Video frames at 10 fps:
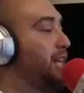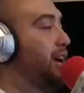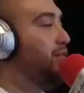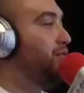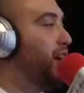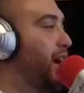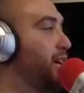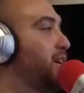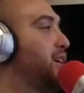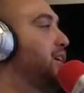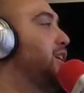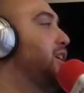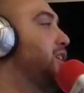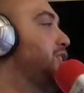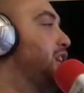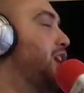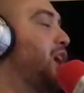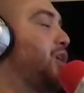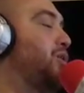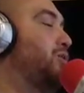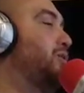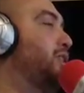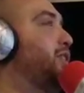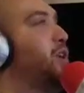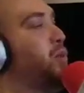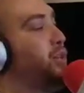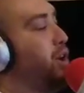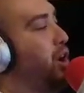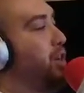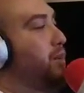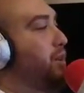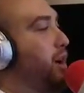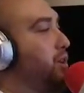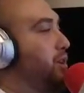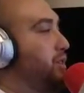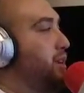of like, it's like we talked about. It's